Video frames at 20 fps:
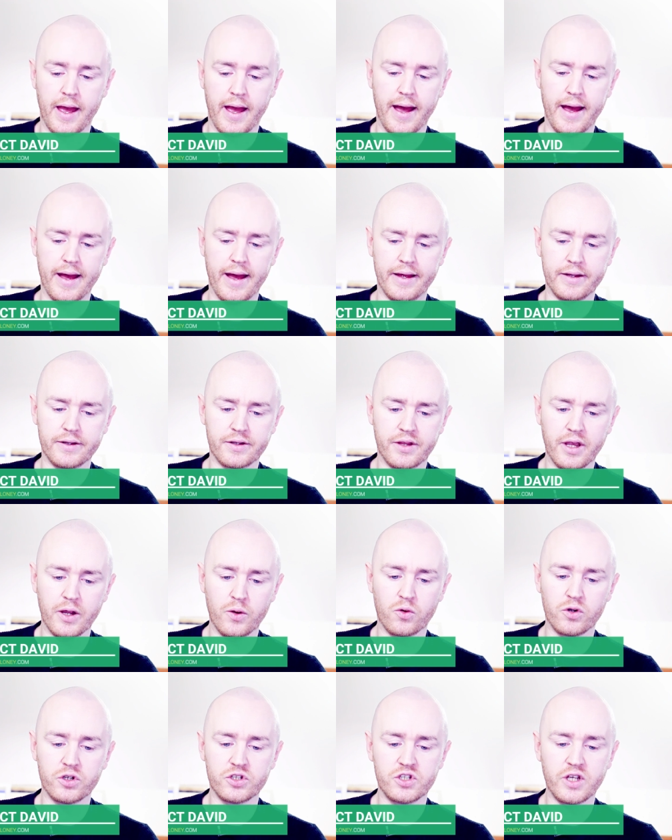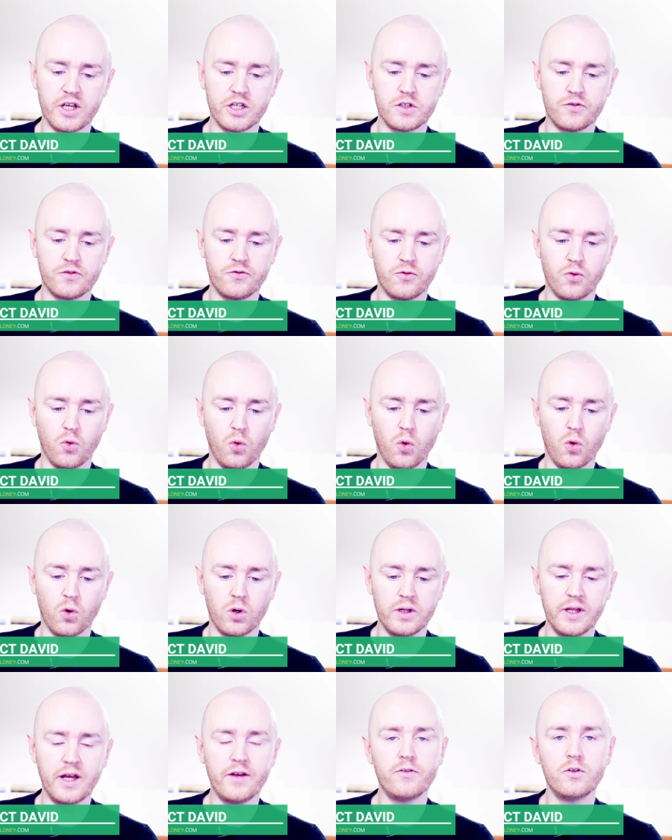And they were assessed for
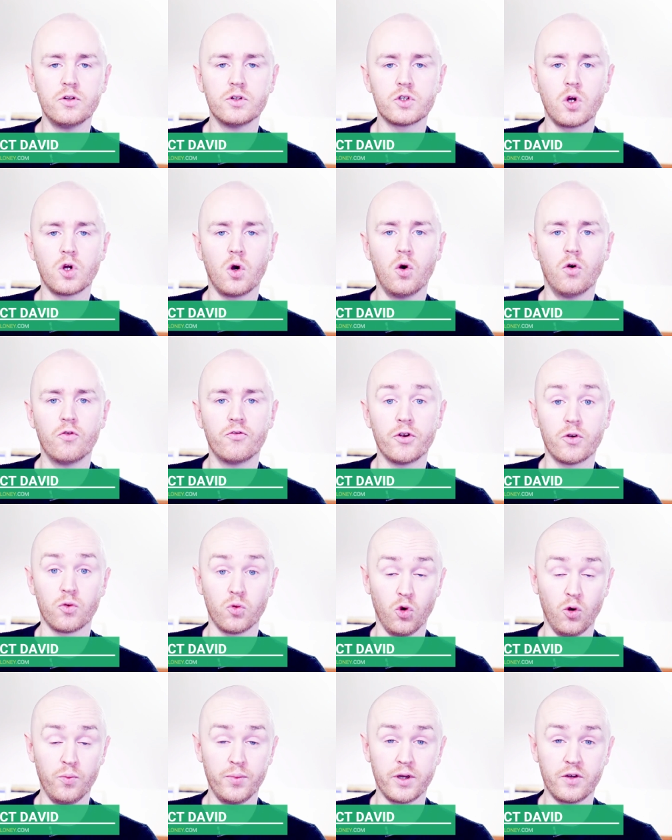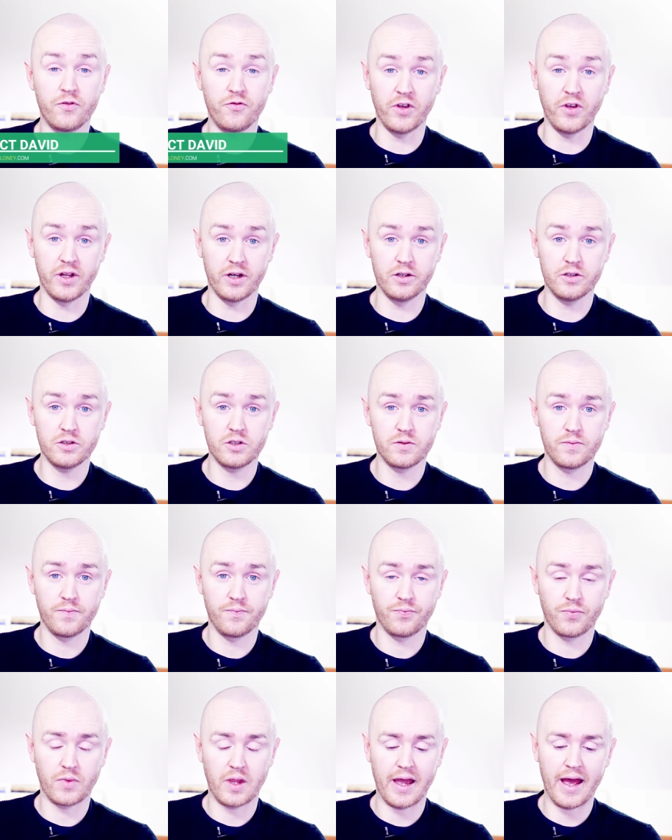levels of aerobic fitness
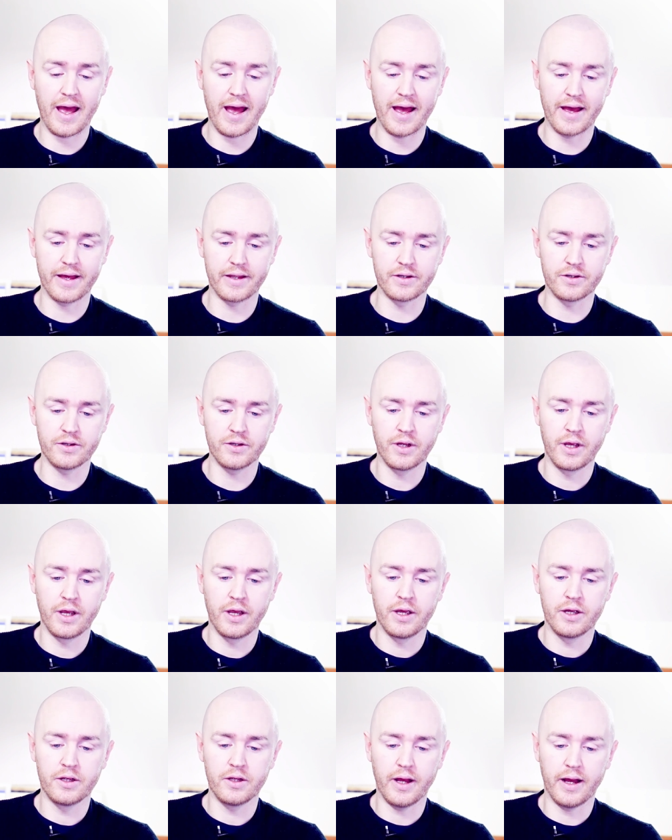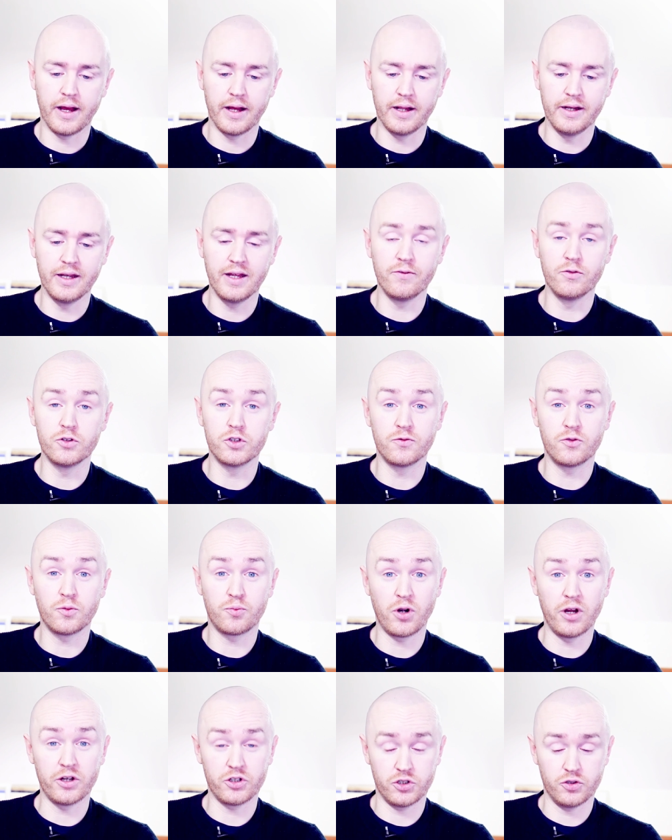and levels of
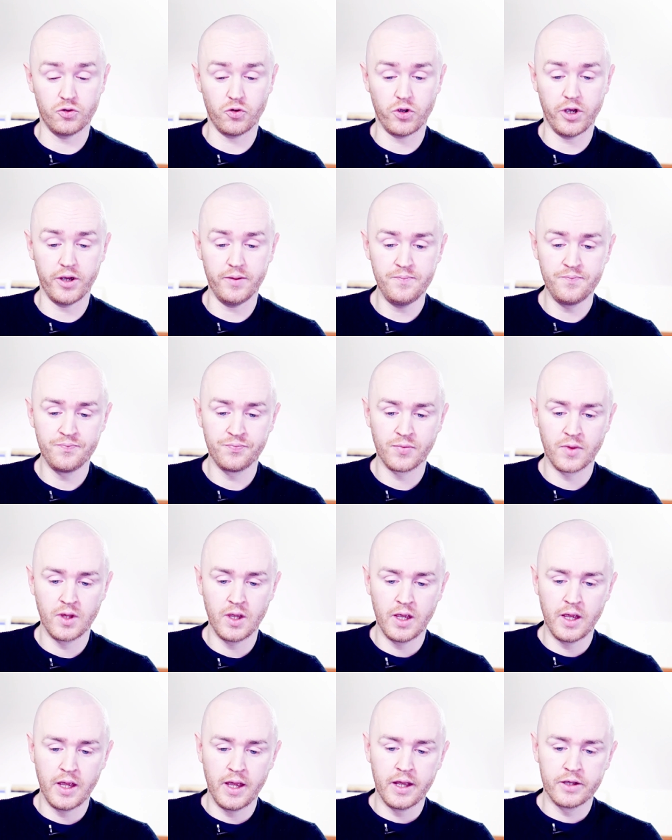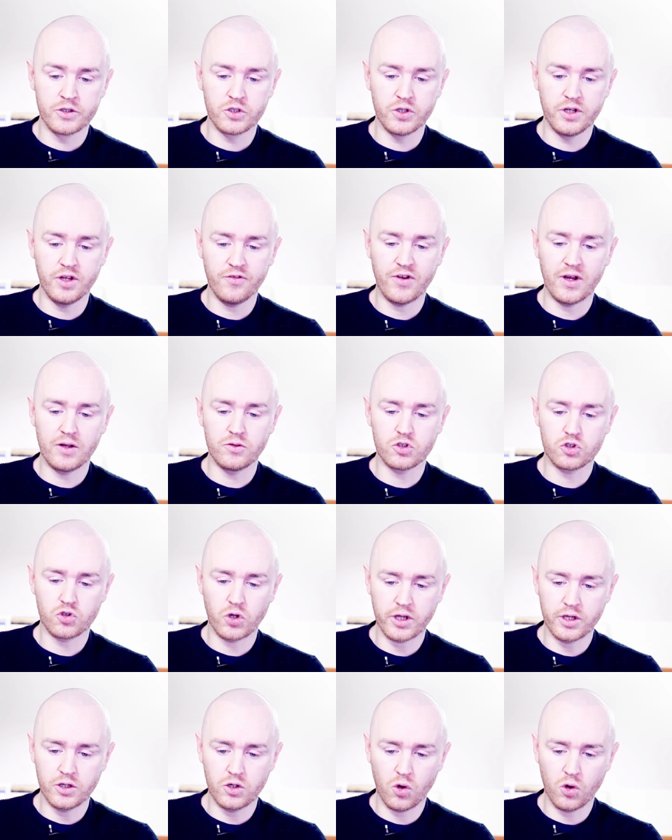depression, okay? So they found a
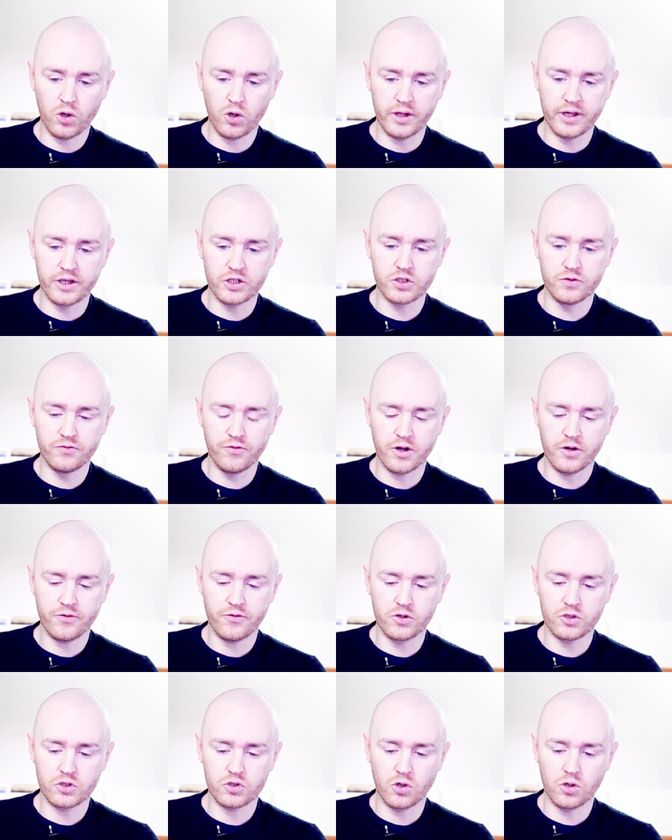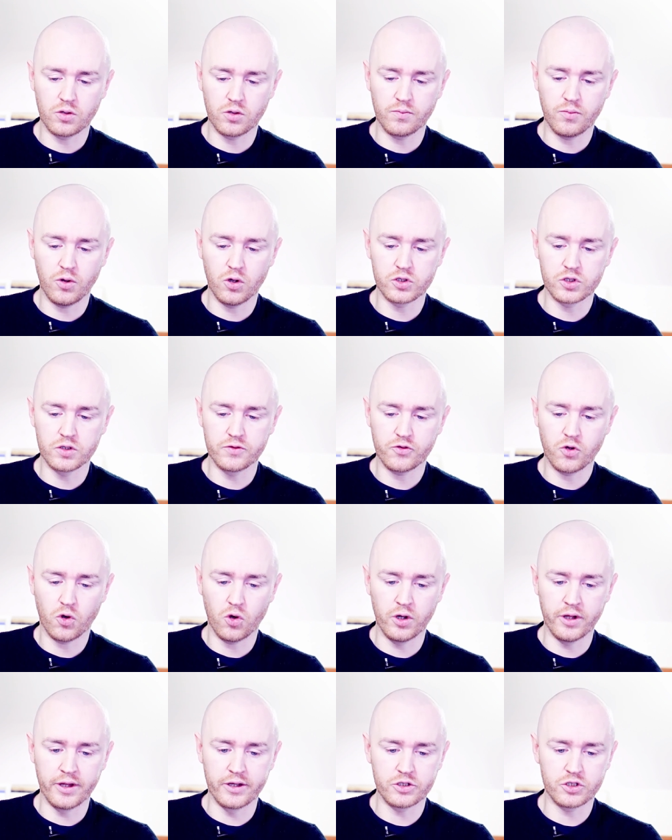striking correlation, very, very strong positive
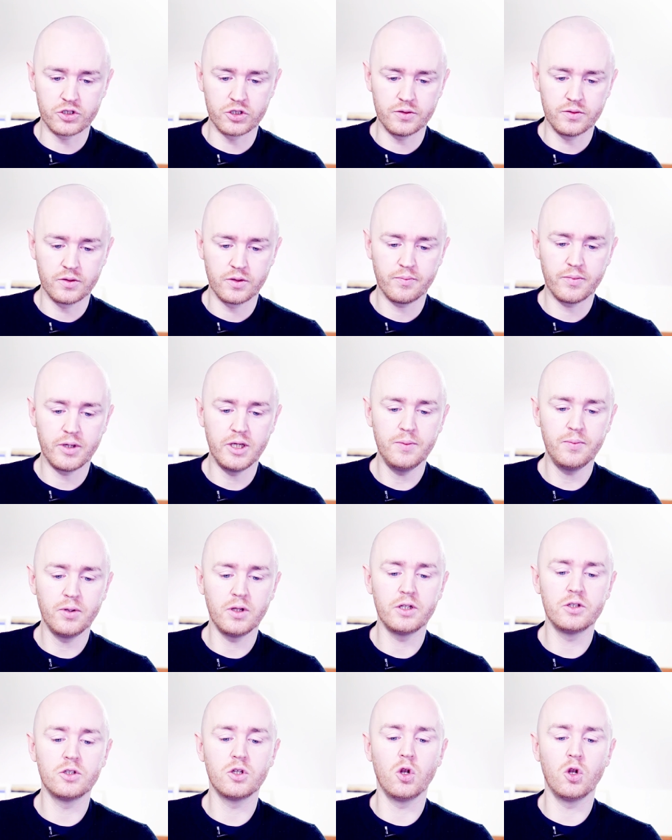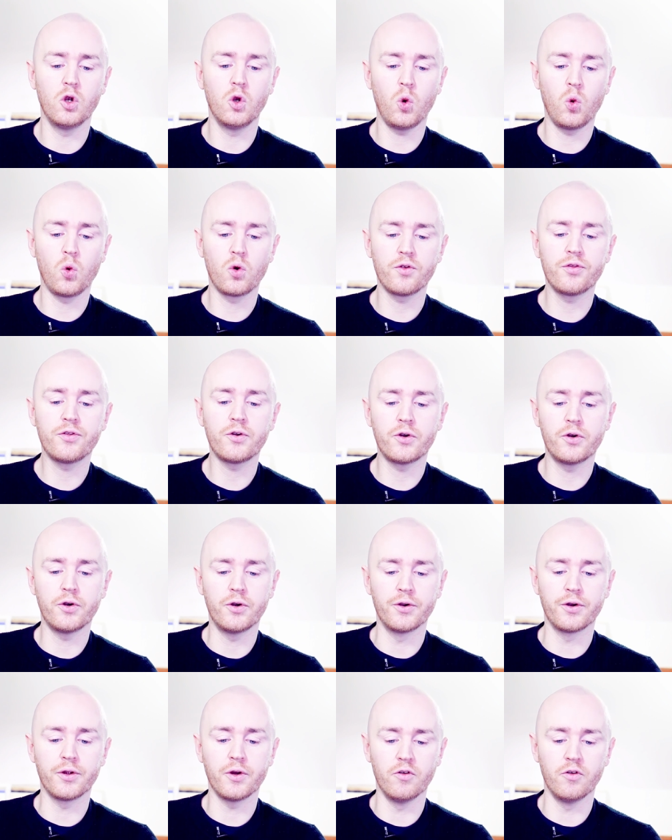correlation. People in the lower
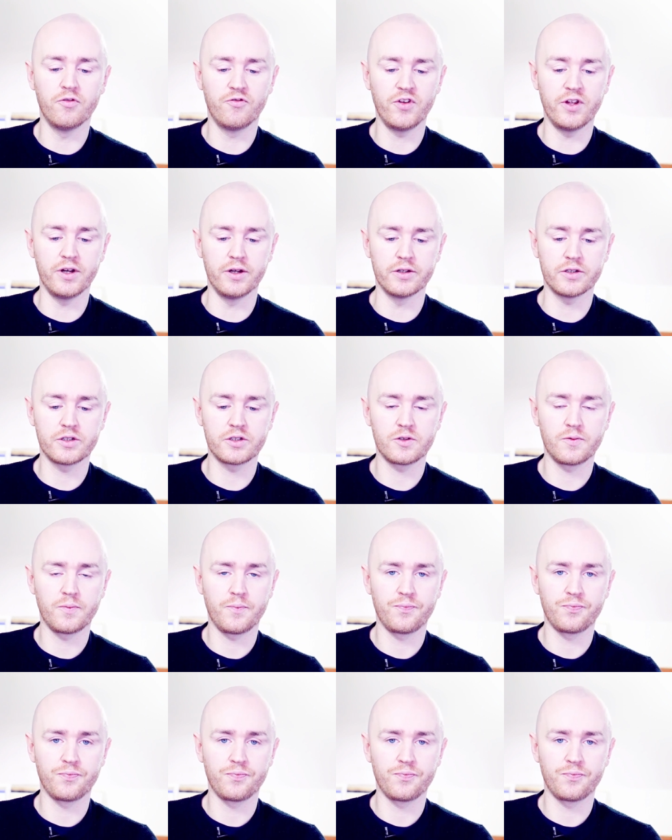third of fitness